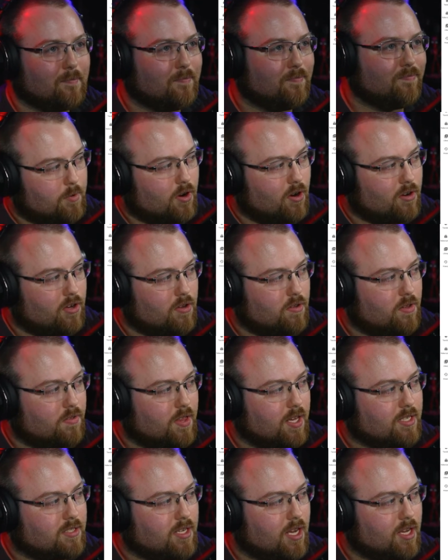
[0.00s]
I would argue that
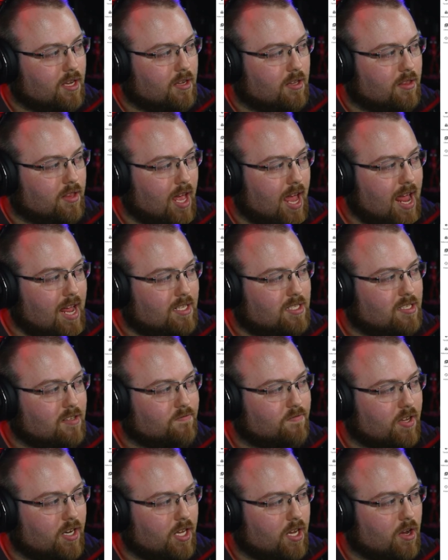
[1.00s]
things like the
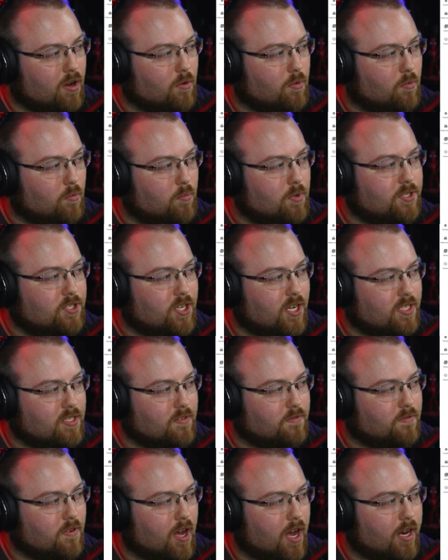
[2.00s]
Hanson video was
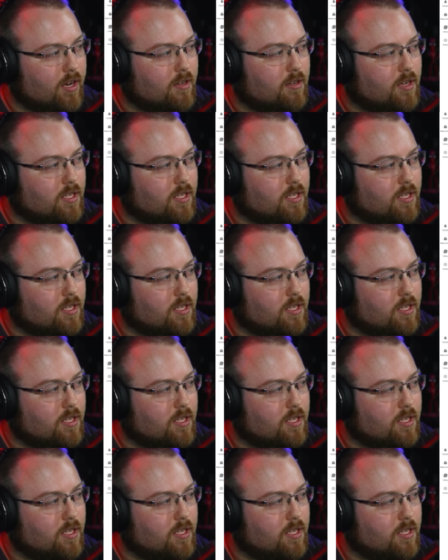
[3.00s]
justified